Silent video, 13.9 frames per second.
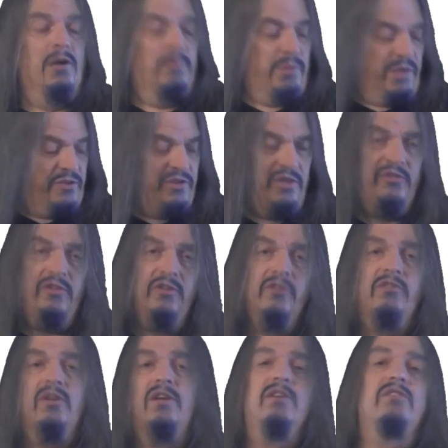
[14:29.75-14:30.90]
But it's easier
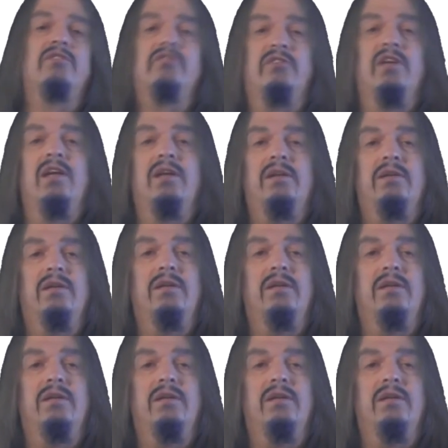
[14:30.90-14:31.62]
to understand